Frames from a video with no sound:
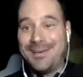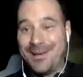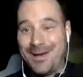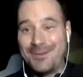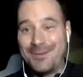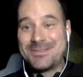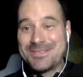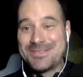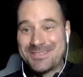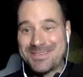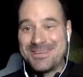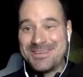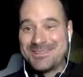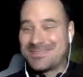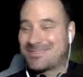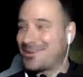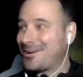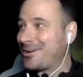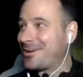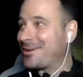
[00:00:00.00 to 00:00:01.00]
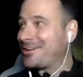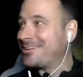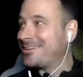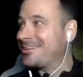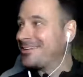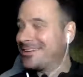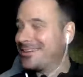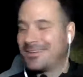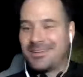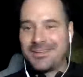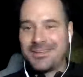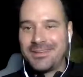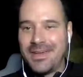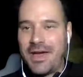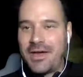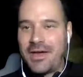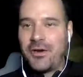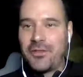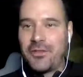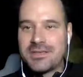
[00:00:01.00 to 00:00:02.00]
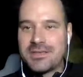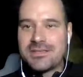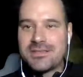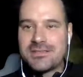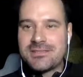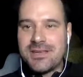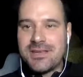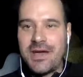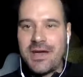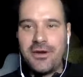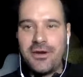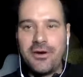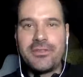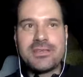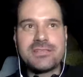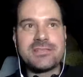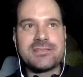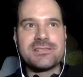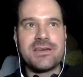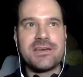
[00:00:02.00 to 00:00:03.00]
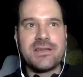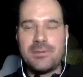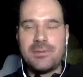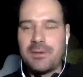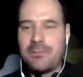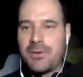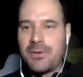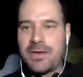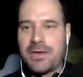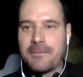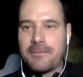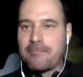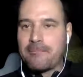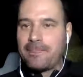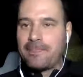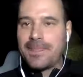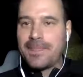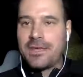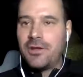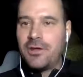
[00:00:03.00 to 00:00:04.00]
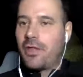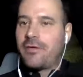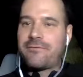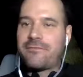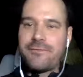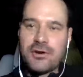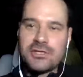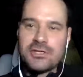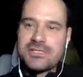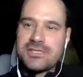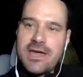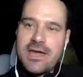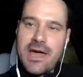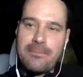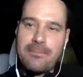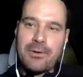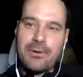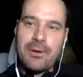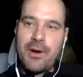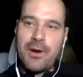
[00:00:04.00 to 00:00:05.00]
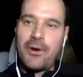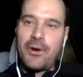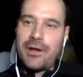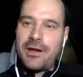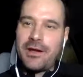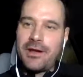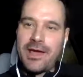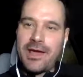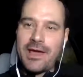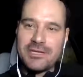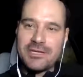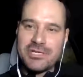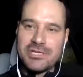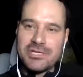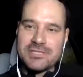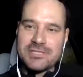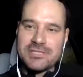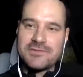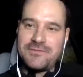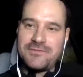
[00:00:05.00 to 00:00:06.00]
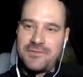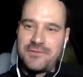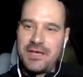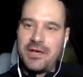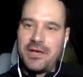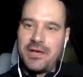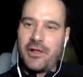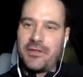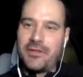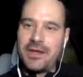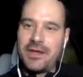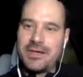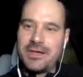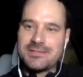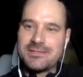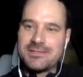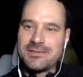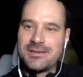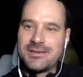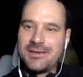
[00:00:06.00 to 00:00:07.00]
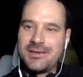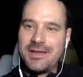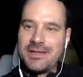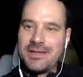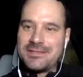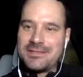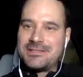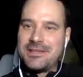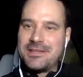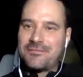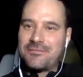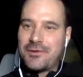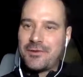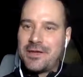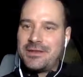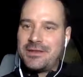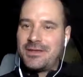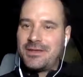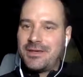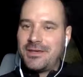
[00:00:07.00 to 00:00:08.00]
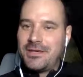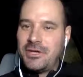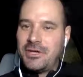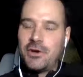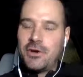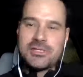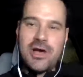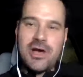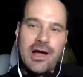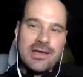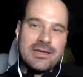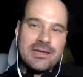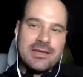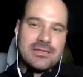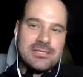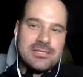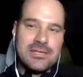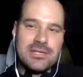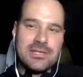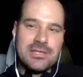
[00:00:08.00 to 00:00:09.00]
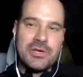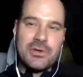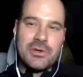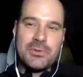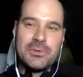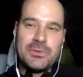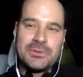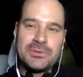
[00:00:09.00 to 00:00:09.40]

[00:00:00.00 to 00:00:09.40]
I'm just getting started. Yeah, no, this is I know this is going to be big. You know, the first day I promoted, I could just feel that it's it's different, you know, talking to you,